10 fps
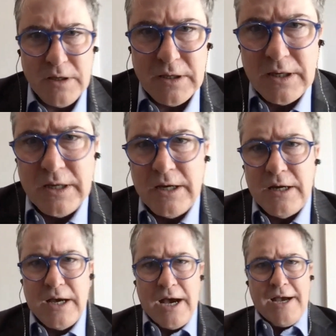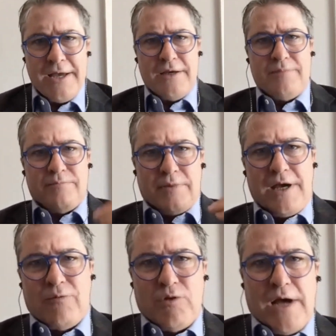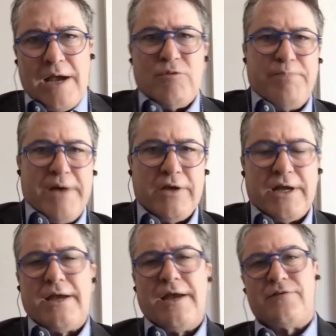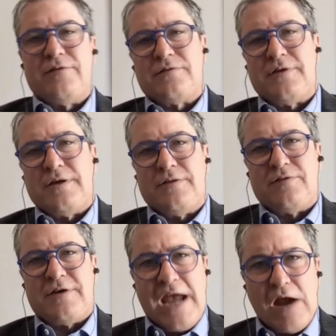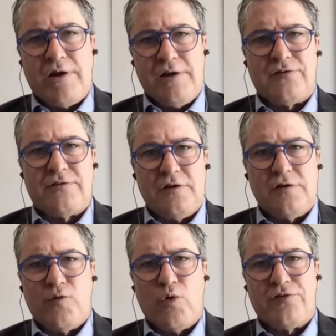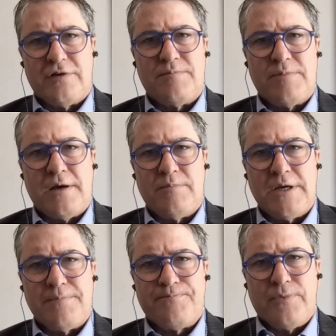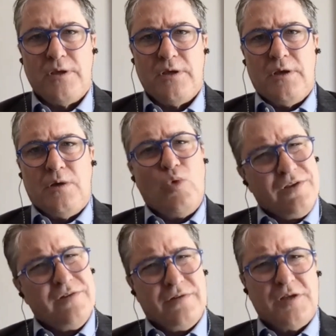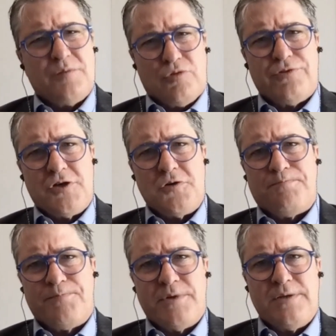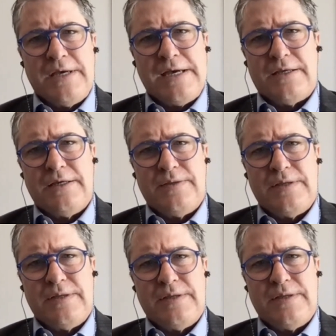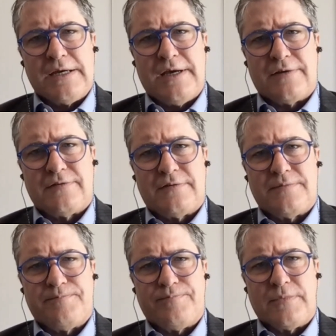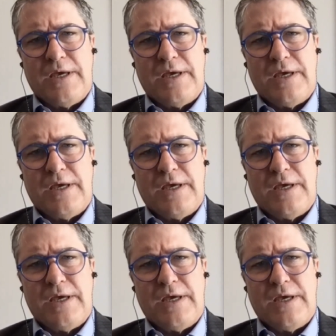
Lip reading: I'm rebelling against this carrotness that you're forcing upon me." What does a liberal do in that context?